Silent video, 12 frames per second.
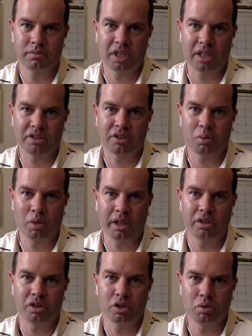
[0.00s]
That's the
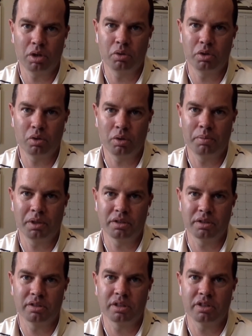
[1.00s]
way to grow your
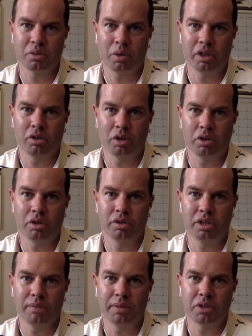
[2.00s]
business. That's the way to grow your team.